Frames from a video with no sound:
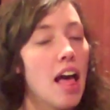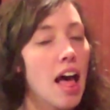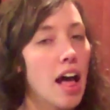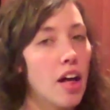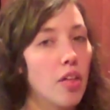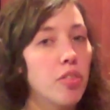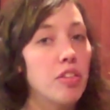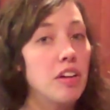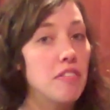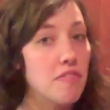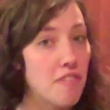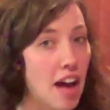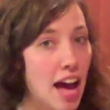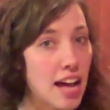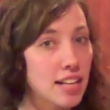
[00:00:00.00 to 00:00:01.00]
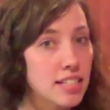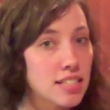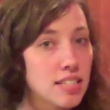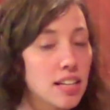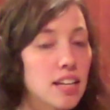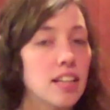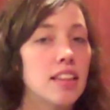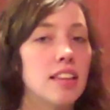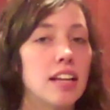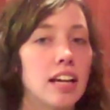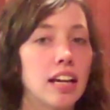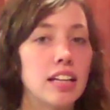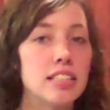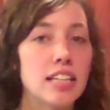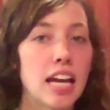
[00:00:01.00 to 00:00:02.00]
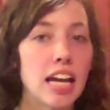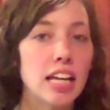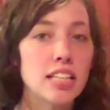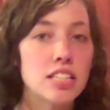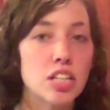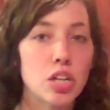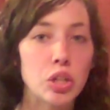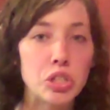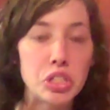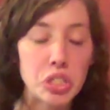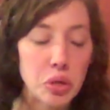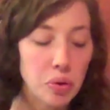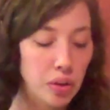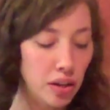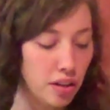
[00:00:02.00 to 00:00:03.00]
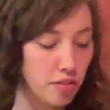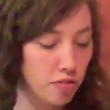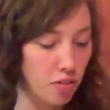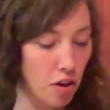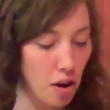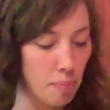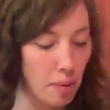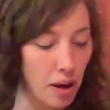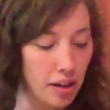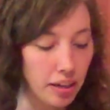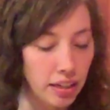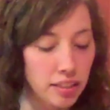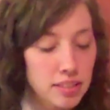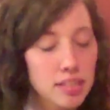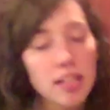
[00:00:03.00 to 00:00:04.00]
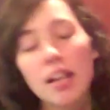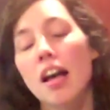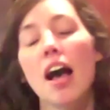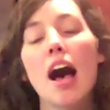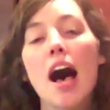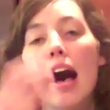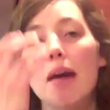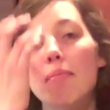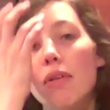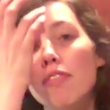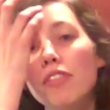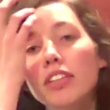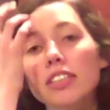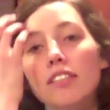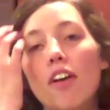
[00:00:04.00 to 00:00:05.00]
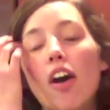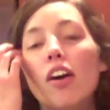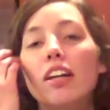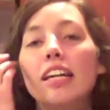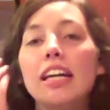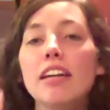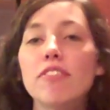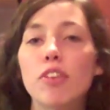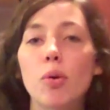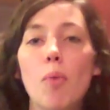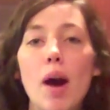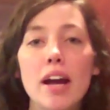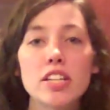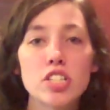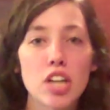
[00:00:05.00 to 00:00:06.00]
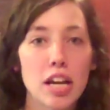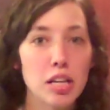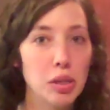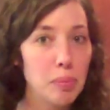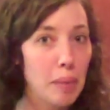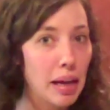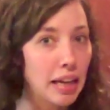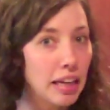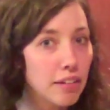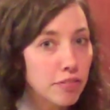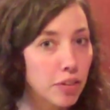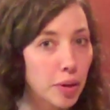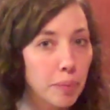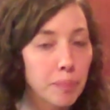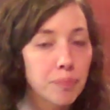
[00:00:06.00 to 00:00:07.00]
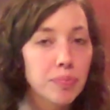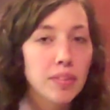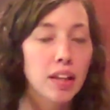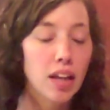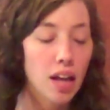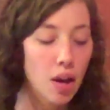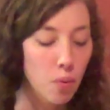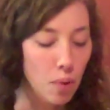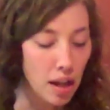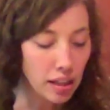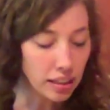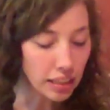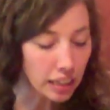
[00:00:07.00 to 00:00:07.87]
healthy fats that it contains that are so good for our bodies. But first of all, kefir. Why should you make kefir? Well,